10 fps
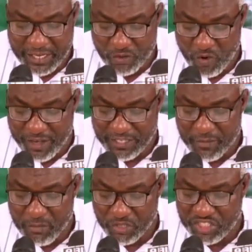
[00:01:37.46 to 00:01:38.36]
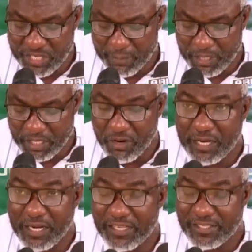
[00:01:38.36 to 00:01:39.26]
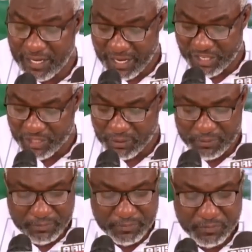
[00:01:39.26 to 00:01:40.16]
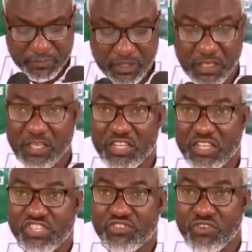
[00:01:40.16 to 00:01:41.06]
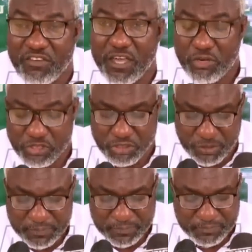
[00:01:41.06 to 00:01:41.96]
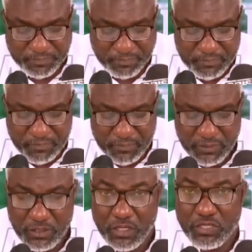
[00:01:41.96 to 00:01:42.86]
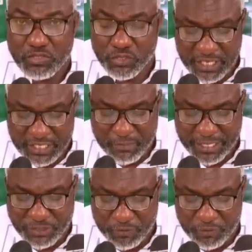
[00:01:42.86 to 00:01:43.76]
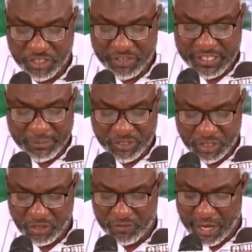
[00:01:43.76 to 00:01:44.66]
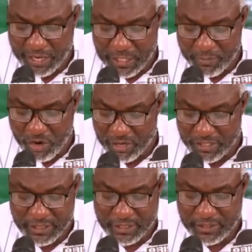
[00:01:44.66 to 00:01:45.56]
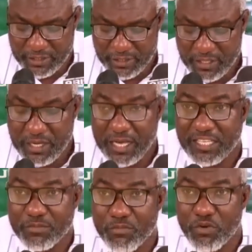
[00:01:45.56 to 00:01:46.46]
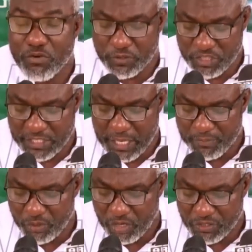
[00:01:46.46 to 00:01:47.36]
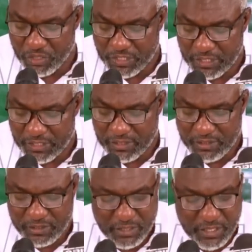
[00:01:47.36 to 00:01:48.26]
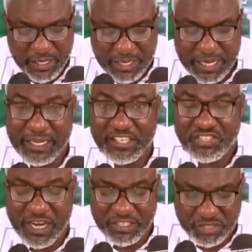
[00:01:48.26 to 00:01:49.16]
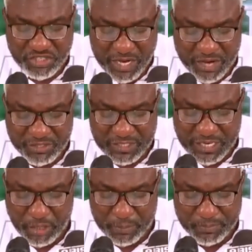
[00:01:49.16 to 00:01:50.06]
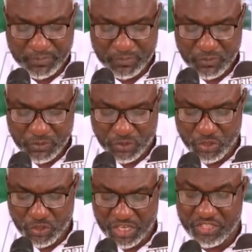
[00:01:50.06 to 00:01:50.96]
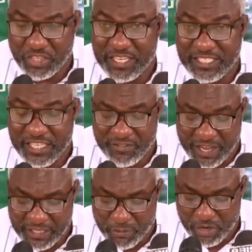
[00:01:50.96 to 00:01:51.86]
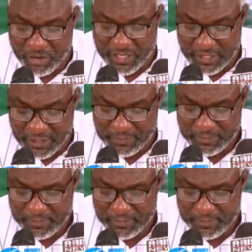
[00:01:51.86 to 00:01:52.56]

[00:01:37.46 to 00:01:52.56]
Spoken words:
over the most shabbily organized election in the history of our country. Today, the battle for the redemption of our democracy has moved to the temple of justice. Can Nigeria Judiciary stand up to the occasion and save our democracy?